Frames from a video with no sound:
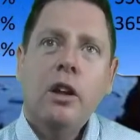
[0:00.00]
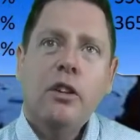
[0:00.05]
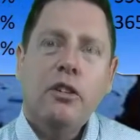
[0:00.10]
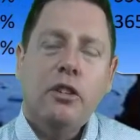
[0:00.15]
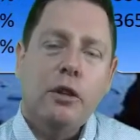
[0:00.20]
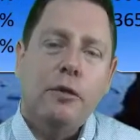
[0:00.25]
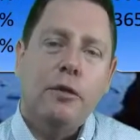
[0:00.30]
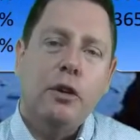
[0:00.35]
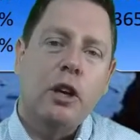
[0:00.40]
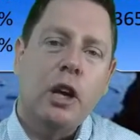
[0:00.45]

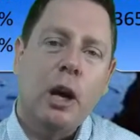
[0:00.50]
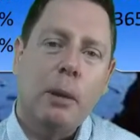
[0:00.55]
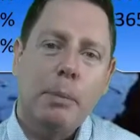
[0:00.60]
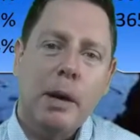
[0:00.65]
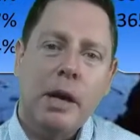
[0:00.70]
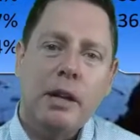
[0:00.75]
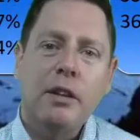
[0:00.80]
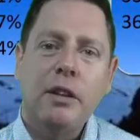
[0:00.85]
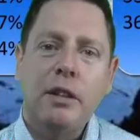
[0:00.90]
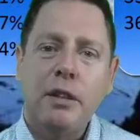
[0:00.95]
So if you come
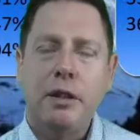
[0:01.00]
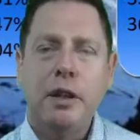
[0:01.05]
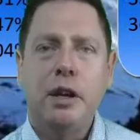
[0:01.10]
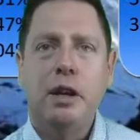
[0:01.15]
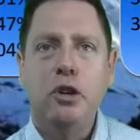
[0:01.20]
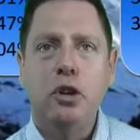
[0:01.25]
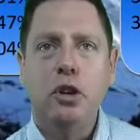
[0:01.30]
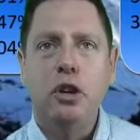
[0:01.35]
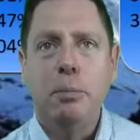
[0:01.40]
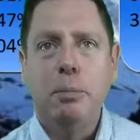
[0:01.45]
back to the thing
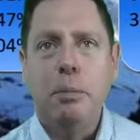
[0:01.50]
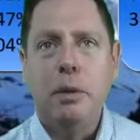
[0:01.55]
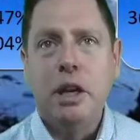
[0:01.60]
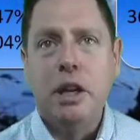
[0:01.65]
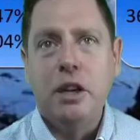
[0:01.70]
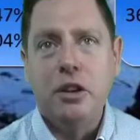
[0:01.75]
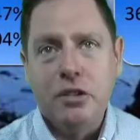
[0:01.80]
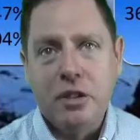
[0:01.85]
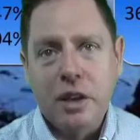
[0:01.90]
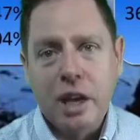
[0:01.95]
and you commit
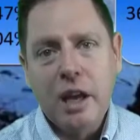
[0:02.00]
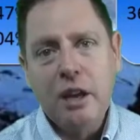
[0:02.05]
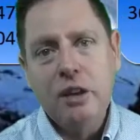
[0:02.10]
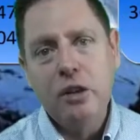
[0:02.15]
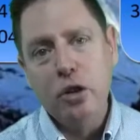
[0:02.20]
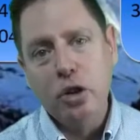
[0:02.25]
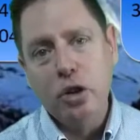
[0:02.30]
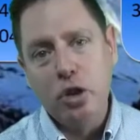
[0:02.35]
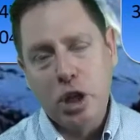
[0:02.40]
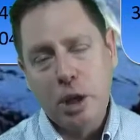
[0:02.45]
each day and
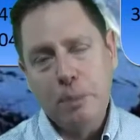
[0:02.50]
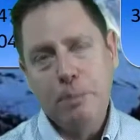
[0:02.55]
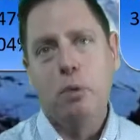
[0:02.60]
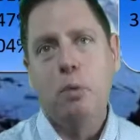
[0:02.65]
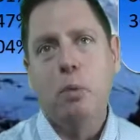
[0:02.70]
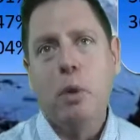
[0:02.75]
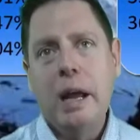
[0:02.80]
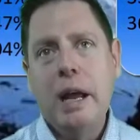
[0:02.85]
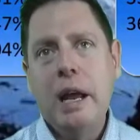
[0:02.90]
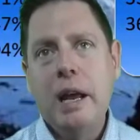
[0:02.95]
you chip
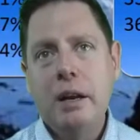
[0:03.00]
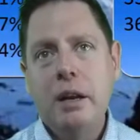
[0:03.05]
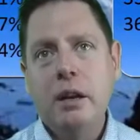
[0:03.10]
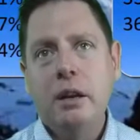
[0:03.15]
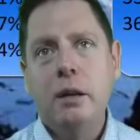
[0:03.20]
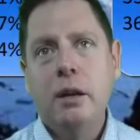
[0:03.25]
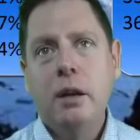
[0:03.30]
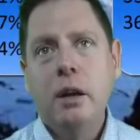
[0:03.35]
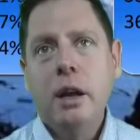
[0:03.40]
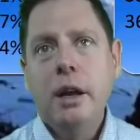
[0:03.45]
away at
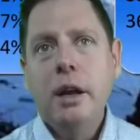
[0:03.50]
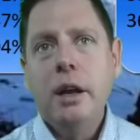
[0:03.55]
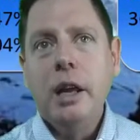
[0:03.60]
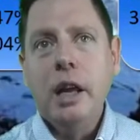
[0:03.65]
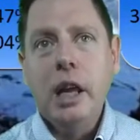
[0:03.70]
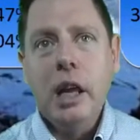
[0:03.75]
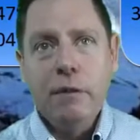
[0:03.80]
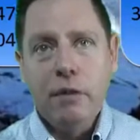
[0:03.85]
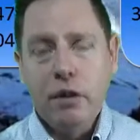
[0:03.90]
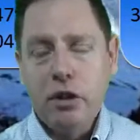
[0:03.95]
it,
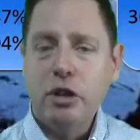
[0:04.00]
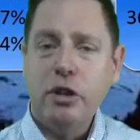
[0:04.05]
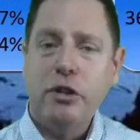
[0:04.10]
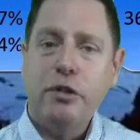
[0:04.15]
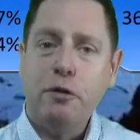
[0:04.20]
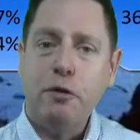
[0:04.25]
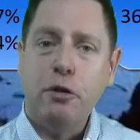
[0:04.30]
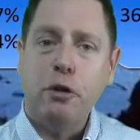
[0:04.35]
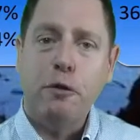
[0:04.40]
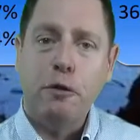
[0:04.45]
even
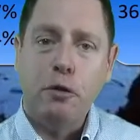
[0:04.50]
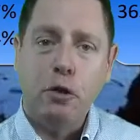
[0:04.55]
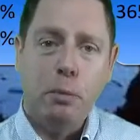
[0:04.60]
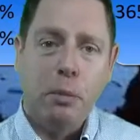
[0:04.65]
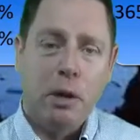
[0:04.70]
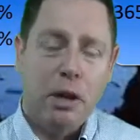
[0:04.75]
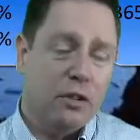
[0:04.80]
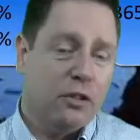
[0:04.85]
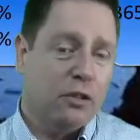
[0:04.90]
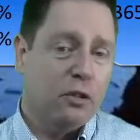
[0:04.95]
just for a few
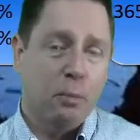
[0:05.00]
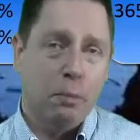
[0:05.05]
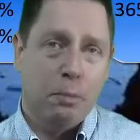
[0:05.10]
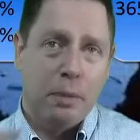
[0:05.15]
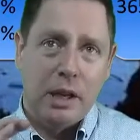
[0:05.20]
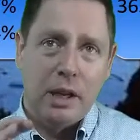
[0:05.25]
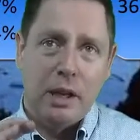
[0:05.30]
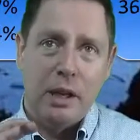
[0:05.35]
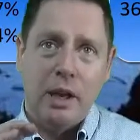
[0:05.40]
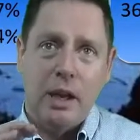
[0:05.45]
minutes, you'll
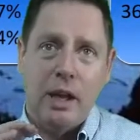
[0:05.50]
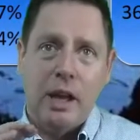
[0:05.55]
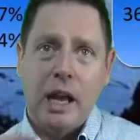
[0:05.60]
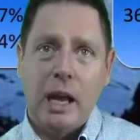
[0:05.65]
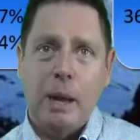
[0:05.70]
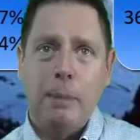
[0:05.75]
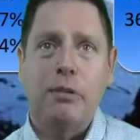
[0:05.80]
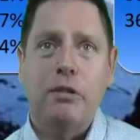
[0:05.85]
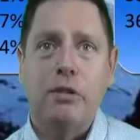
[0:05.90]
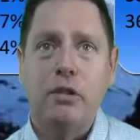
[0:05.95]
be
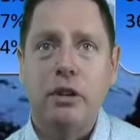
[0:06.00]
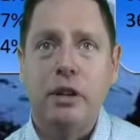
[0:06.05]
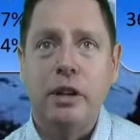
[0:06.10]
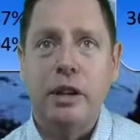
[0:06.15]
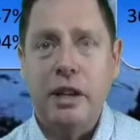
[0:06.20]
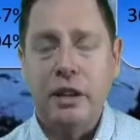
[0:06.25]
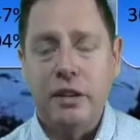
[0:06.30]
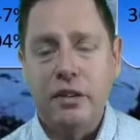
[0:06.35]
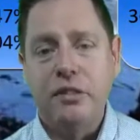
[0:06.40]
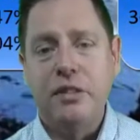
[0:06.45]

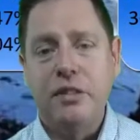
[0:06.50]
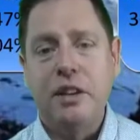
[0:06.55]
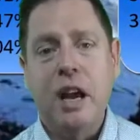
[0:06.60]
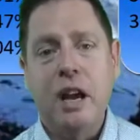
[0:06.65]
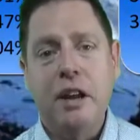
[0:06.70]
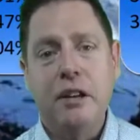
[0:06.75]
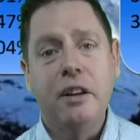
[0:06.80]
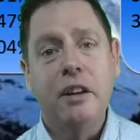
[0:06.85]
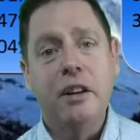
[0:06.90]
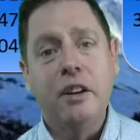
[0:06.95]
absolutely
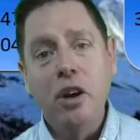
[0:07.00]
astounded.